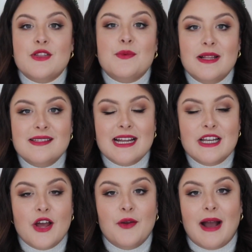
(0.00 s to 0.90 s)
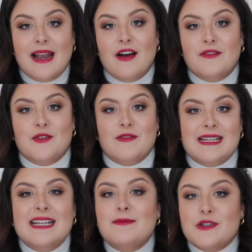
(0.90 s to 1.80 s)
the ones I know I love
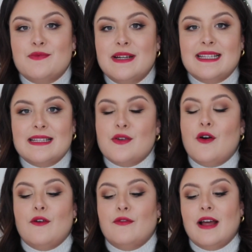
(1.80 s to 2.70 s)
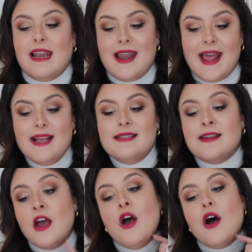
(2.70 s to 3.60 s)
already, I'm just reading this off a
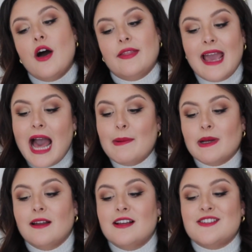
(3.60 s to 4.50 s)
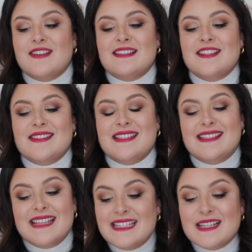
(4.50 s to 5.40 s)
list, are the Hourglass
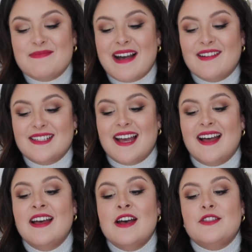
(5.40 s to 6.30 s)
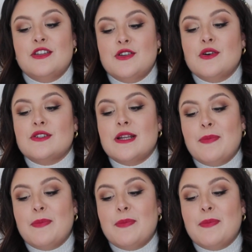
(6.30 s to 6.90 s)
Translucent Setting Powder, the Dr.